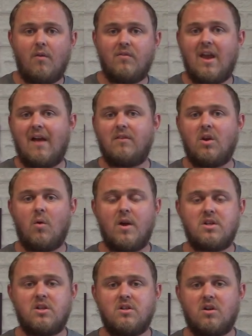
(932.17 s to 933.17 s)
If you have any
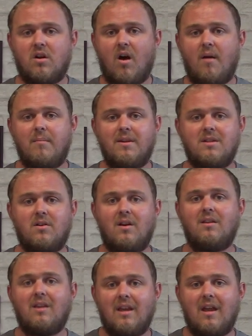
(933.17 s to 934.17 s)
questions or comments or
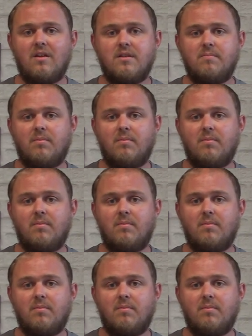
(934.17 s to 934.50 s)
anything else,